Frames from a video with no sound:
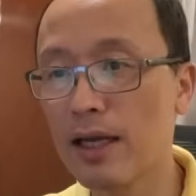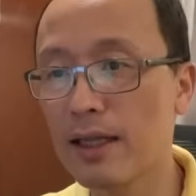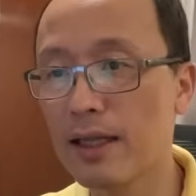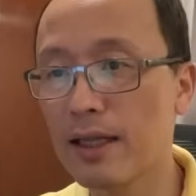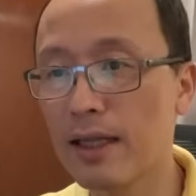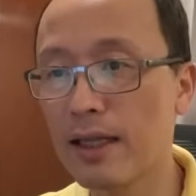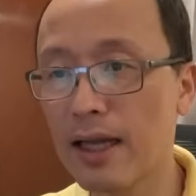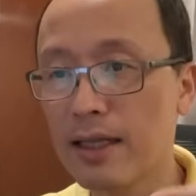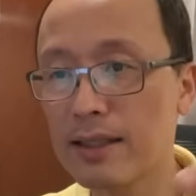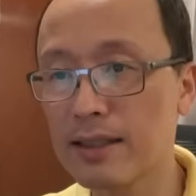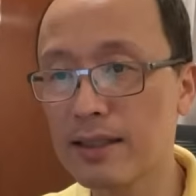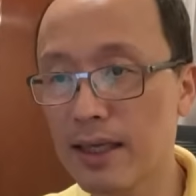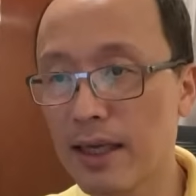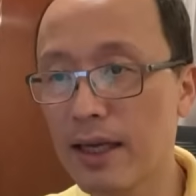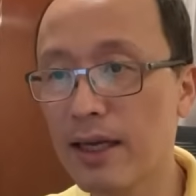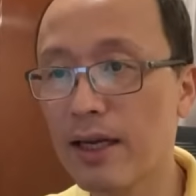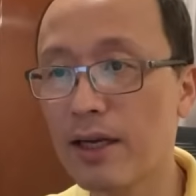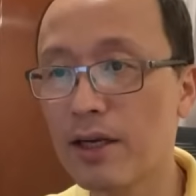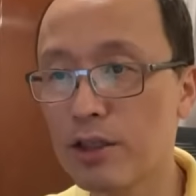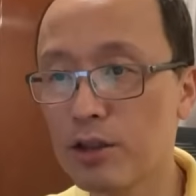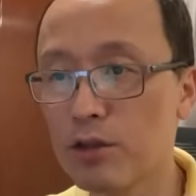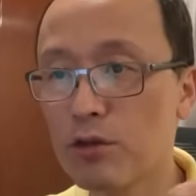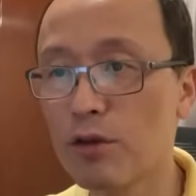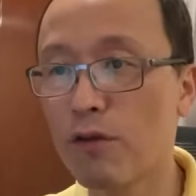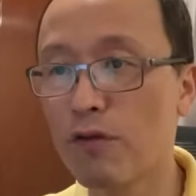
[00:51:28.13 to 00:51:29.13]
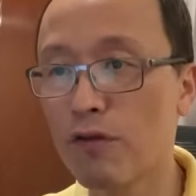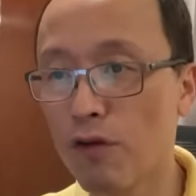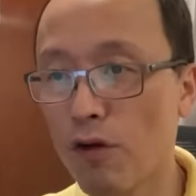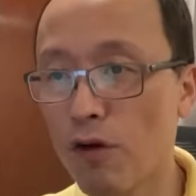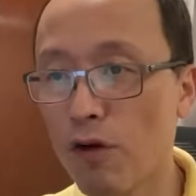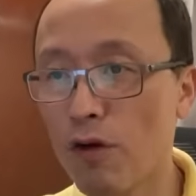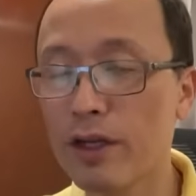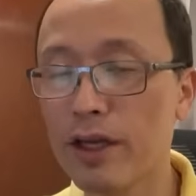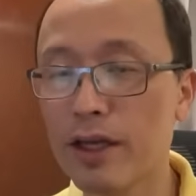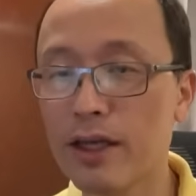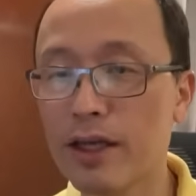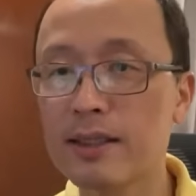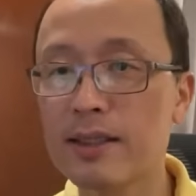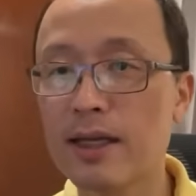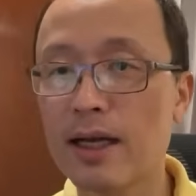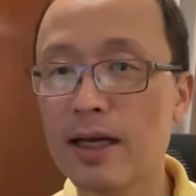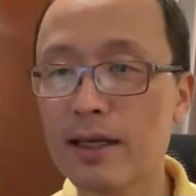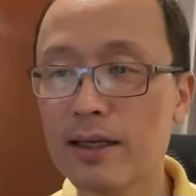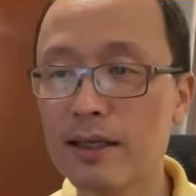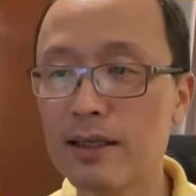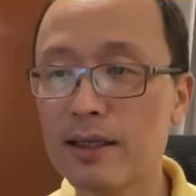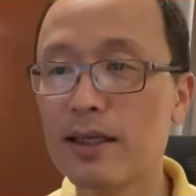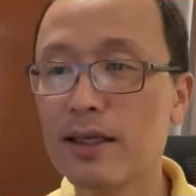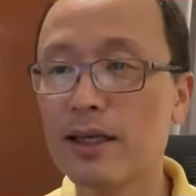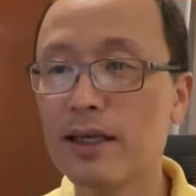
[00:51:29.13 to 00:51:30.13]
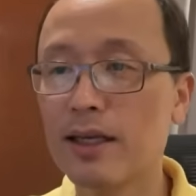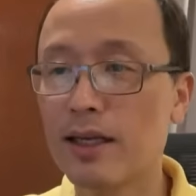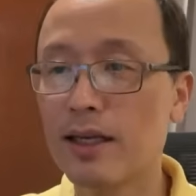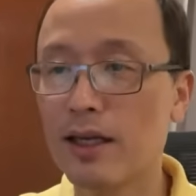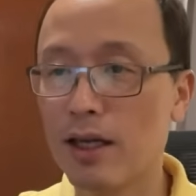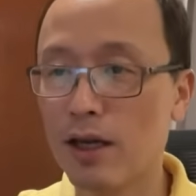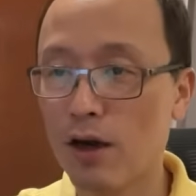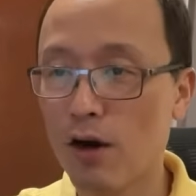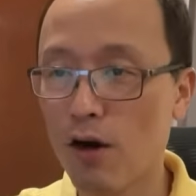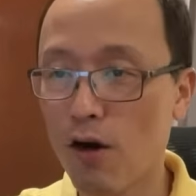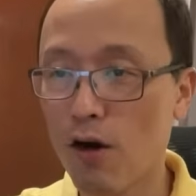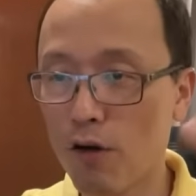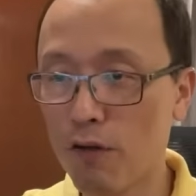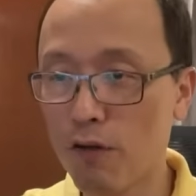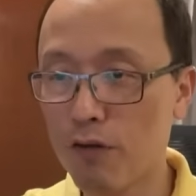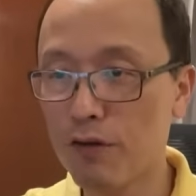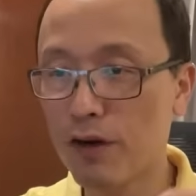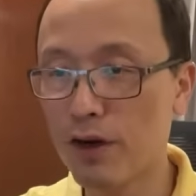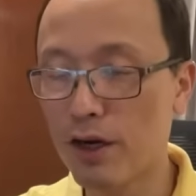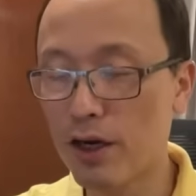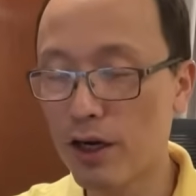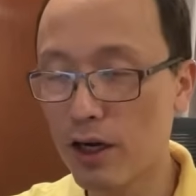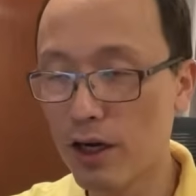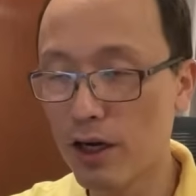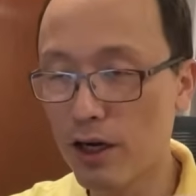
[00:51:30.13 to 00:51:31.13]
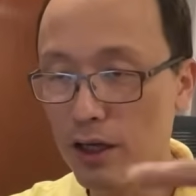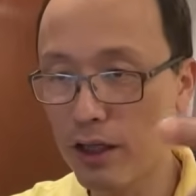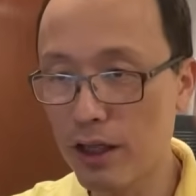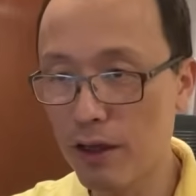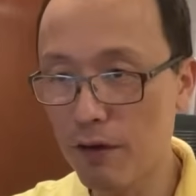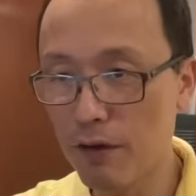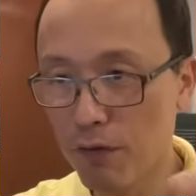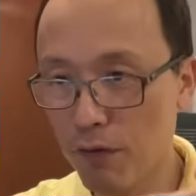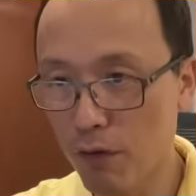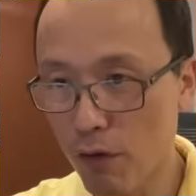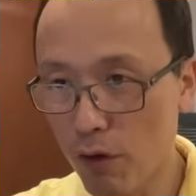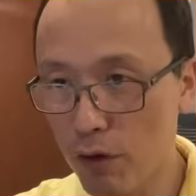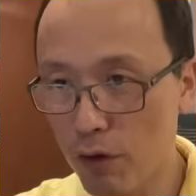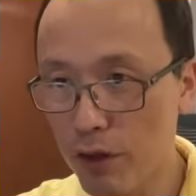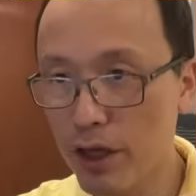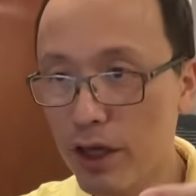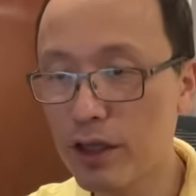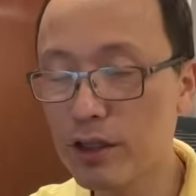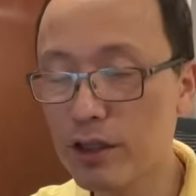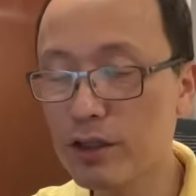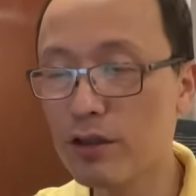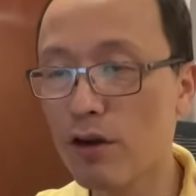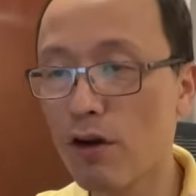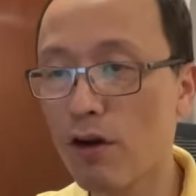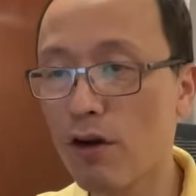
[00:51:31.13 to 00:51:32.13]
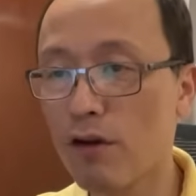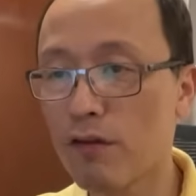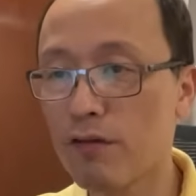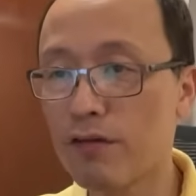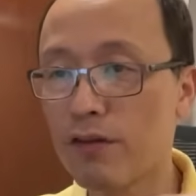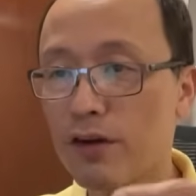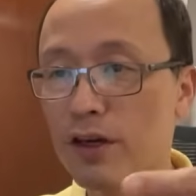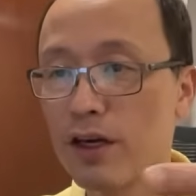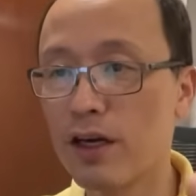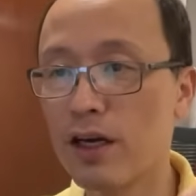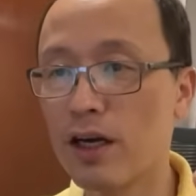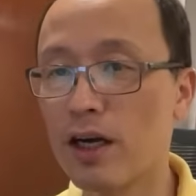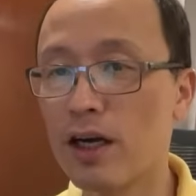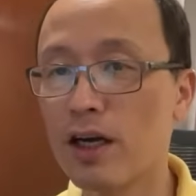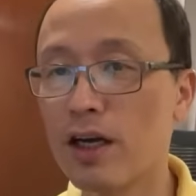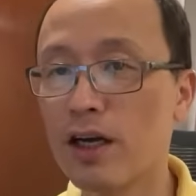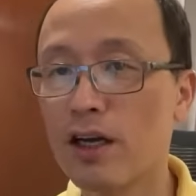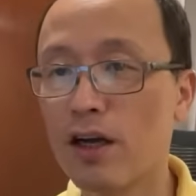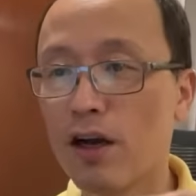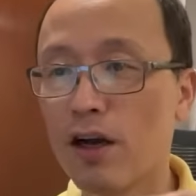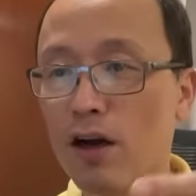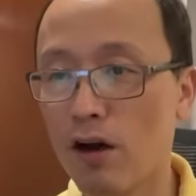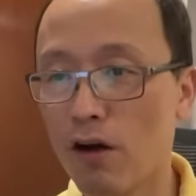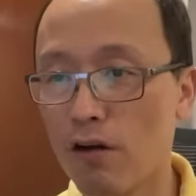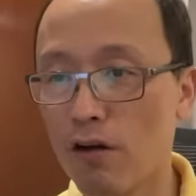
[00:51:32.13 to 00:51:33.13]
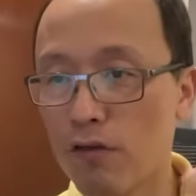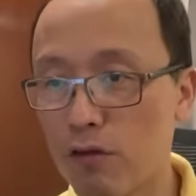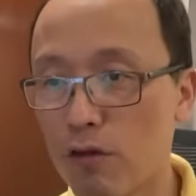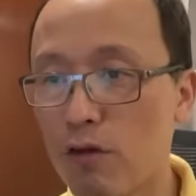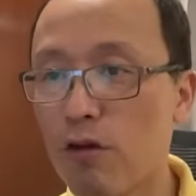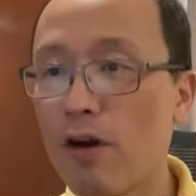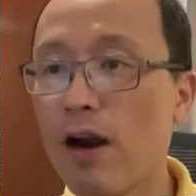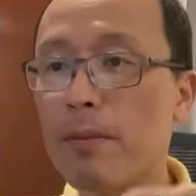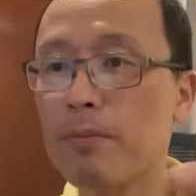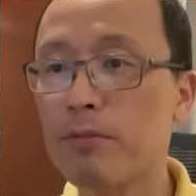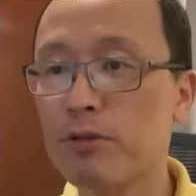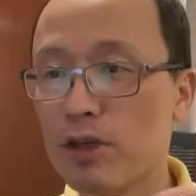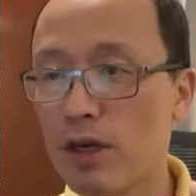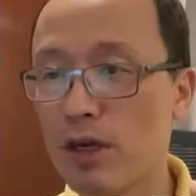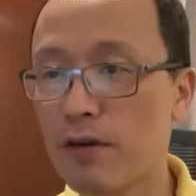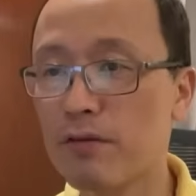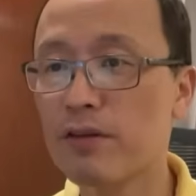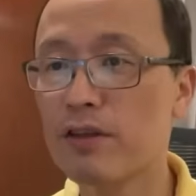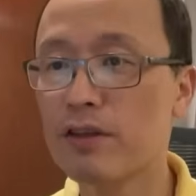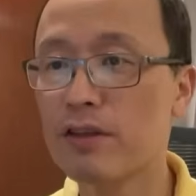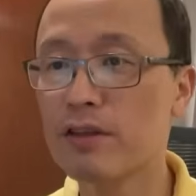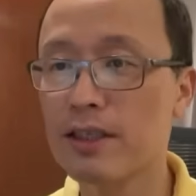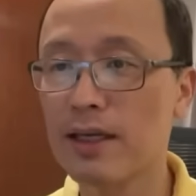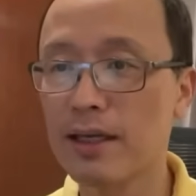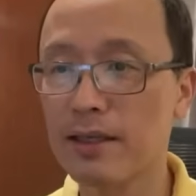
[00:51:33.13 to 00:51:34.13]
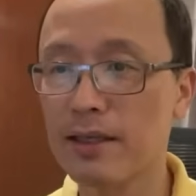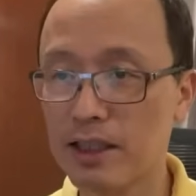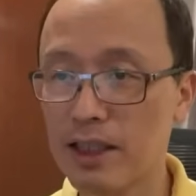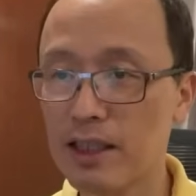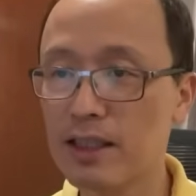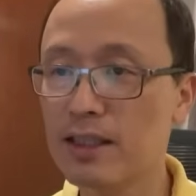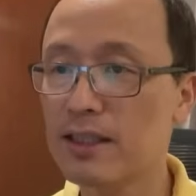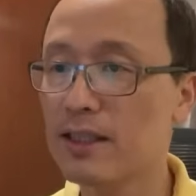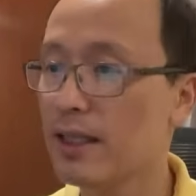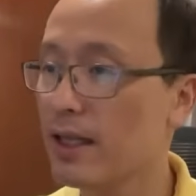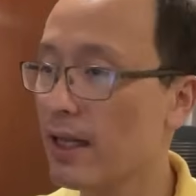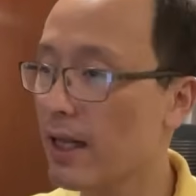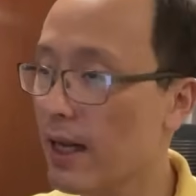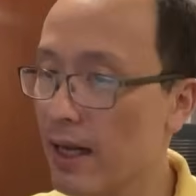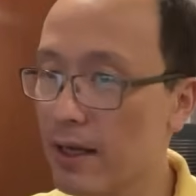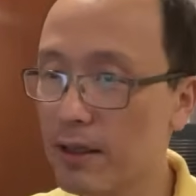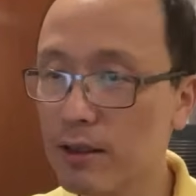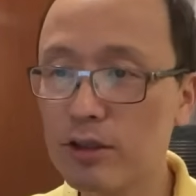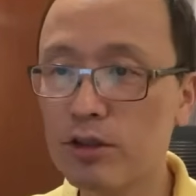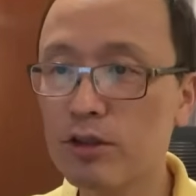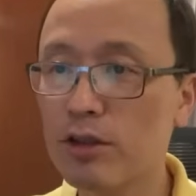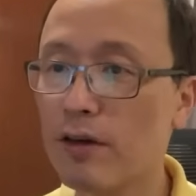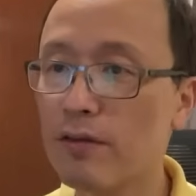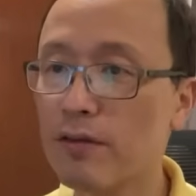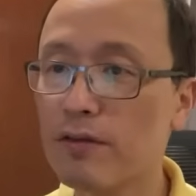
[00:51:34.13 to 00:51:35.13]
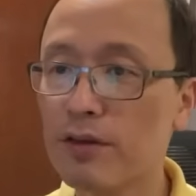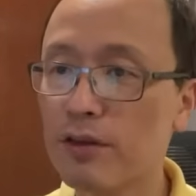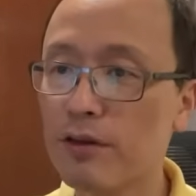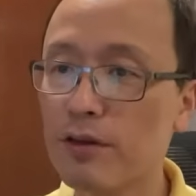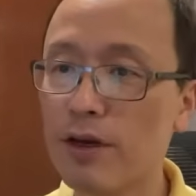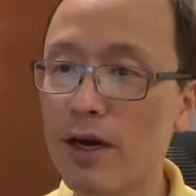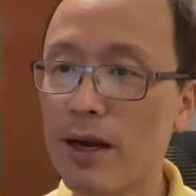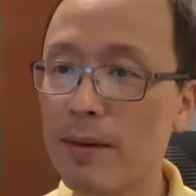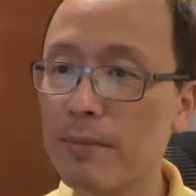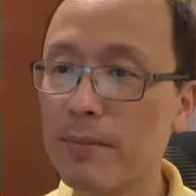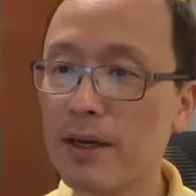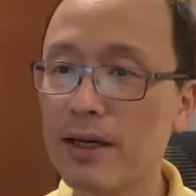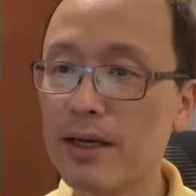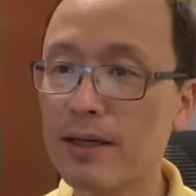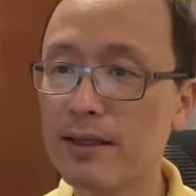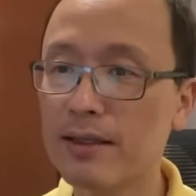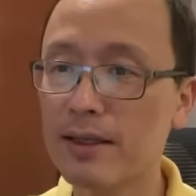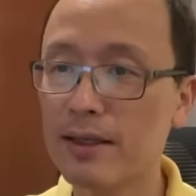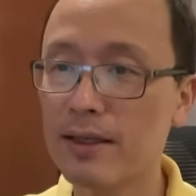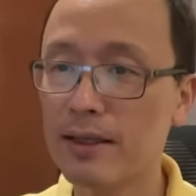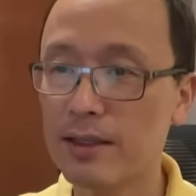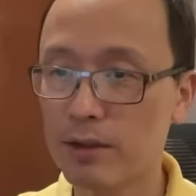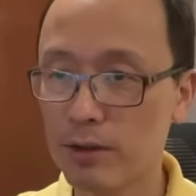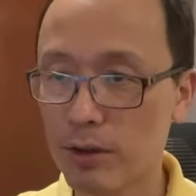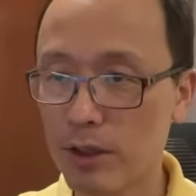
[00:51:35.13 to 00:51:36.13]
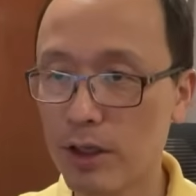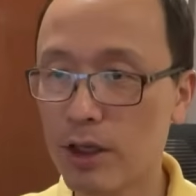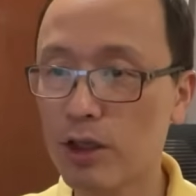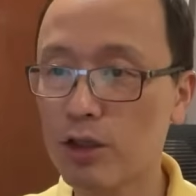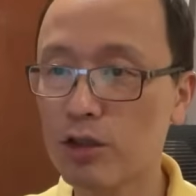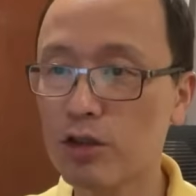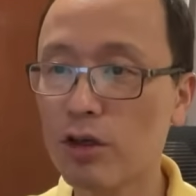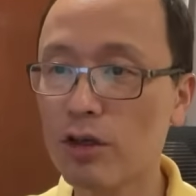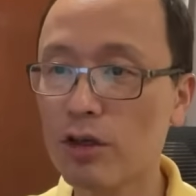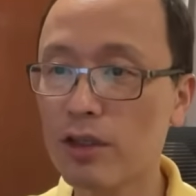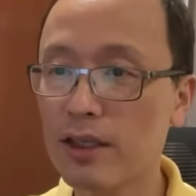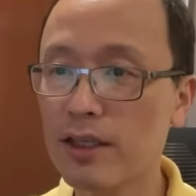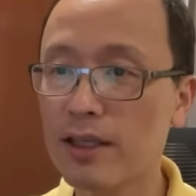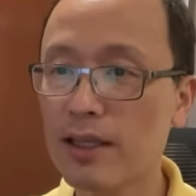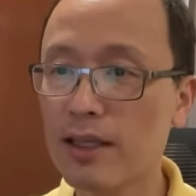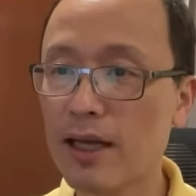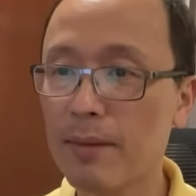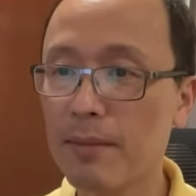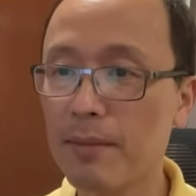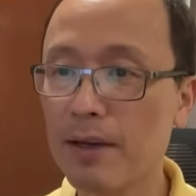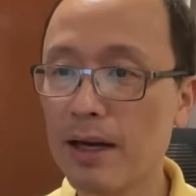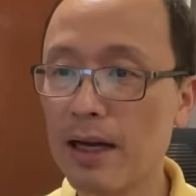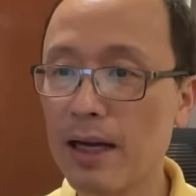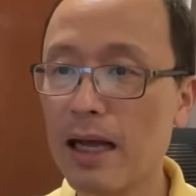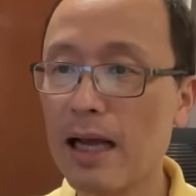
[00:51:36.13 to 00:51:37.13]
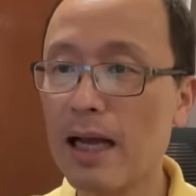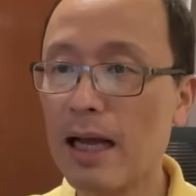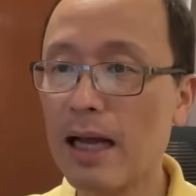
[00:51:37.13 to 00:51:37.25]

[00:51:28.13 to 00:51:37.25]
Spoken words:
that secondary school 4 years of the 4 years of Grab travels, just letting travel Grab, so you can shorten the time.